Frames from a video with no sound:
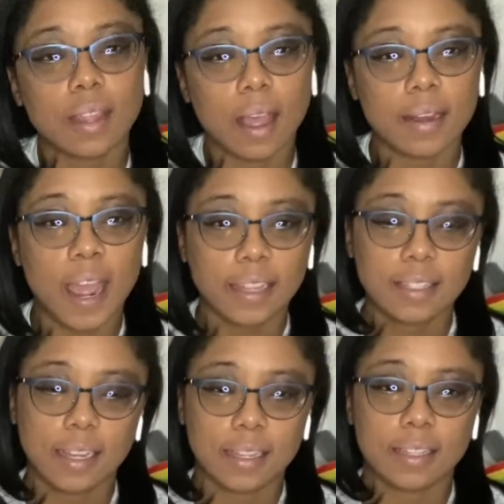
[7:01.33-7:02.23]

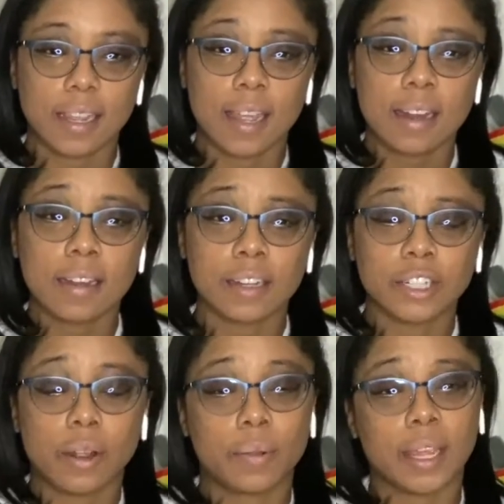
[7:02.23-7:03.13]
Next is The Hidden
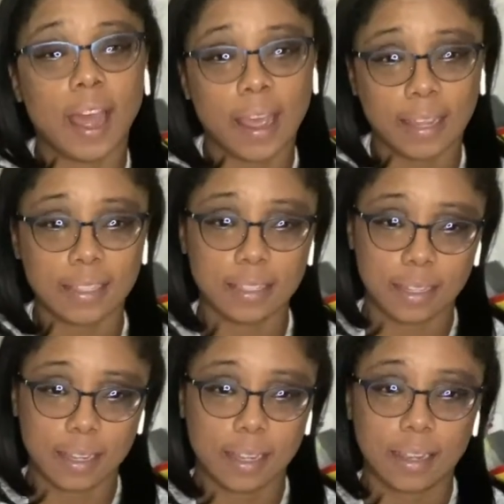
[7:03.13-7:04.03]
Dungeon Only I Can
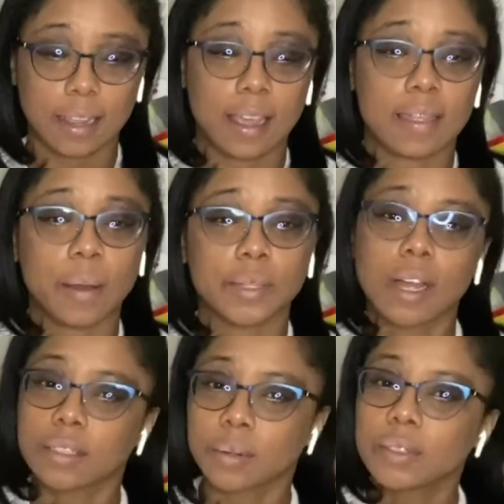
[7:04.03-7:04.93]
See, and that was
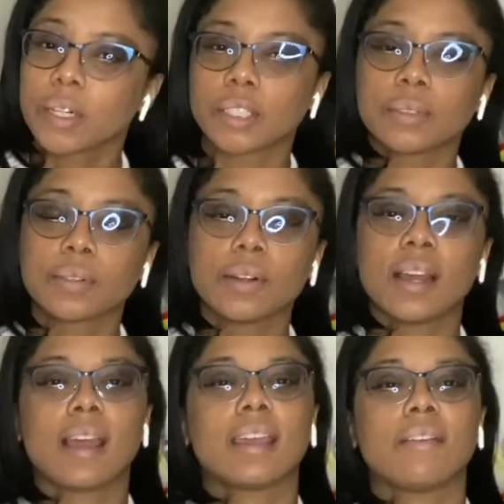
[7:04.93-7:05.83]
also on Crunchyroll,
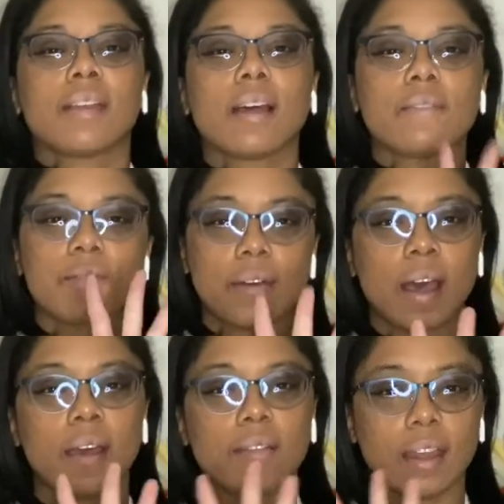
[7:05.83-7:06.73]
and I give it a
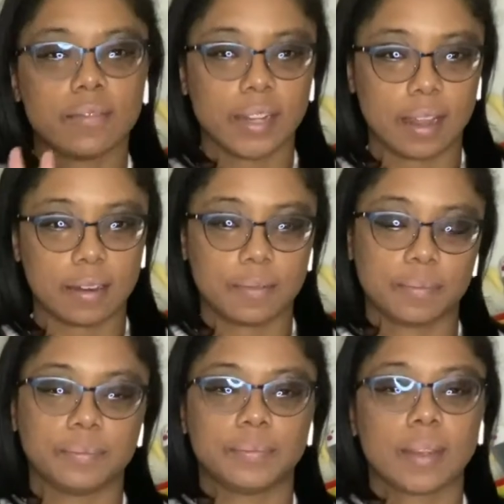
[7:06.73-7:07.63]
5 out of 10.
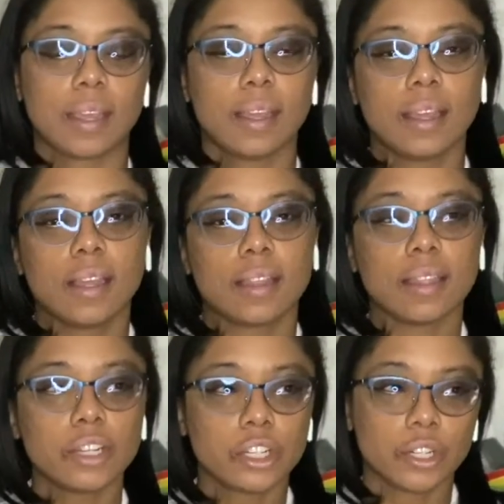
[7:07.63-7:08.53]

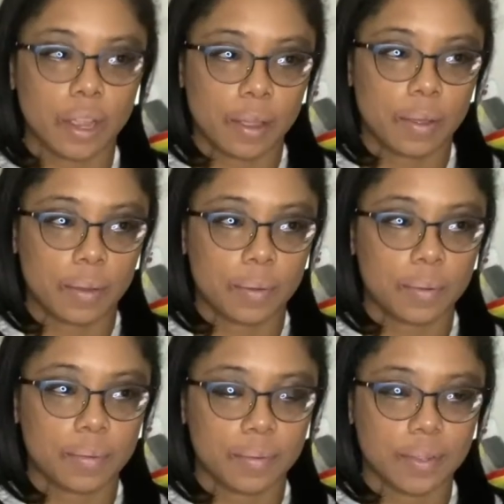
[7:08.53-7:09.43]
This show
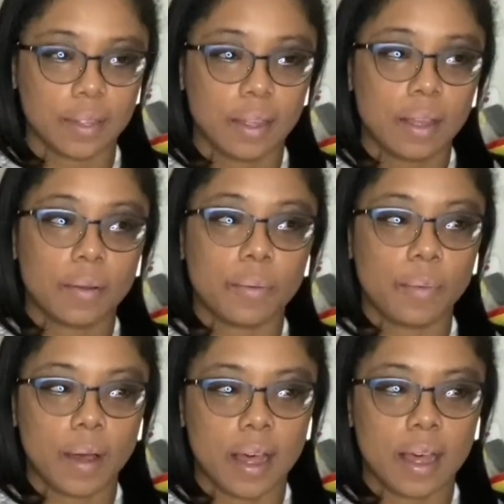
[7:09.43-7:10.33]

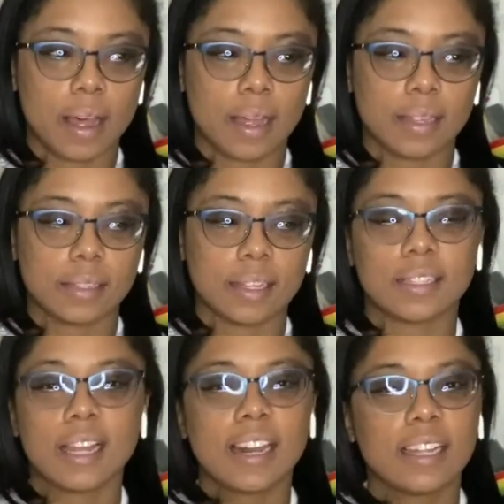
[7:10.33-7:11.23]
it's
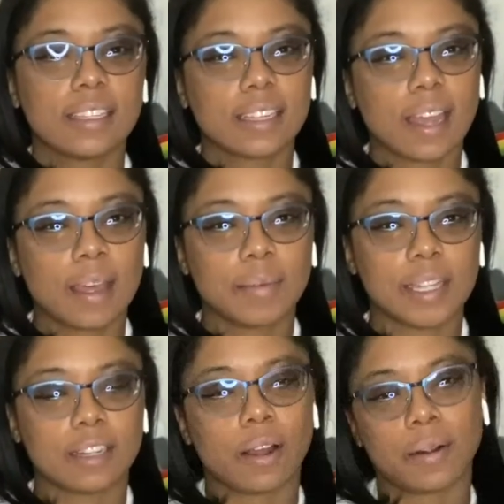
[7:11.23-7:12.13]
not an isekai
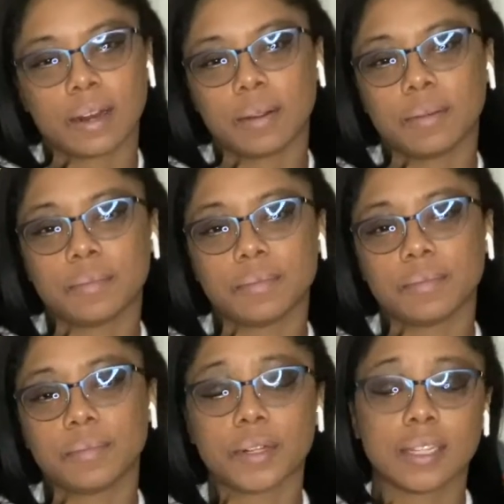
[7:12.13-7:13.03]
because it already
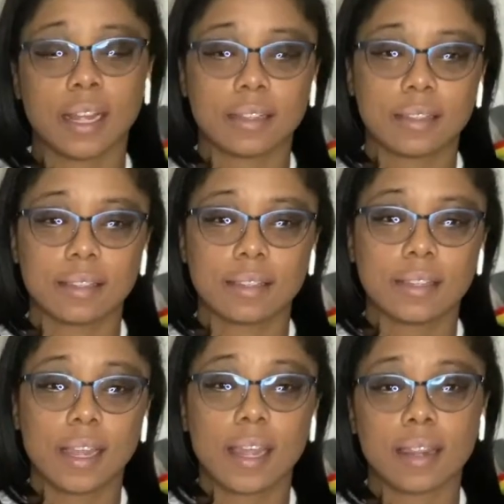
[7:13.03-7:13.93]

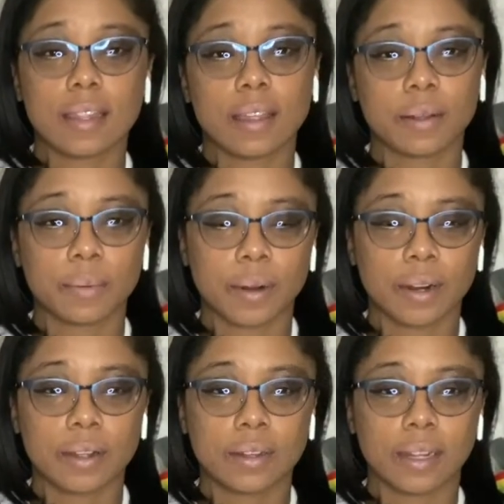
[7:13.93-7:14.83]
presents in the other
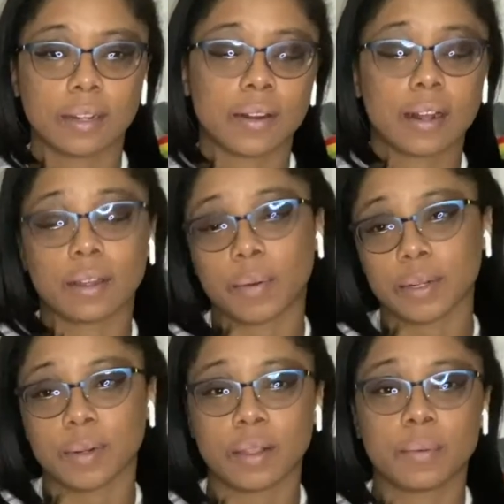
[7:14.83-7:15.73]
world, like they're not going
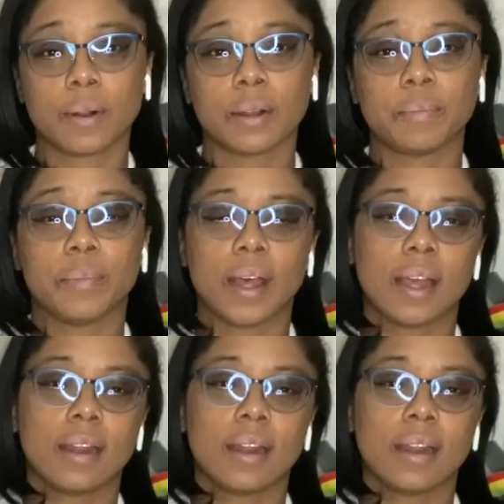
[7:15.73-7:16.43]
to another world, but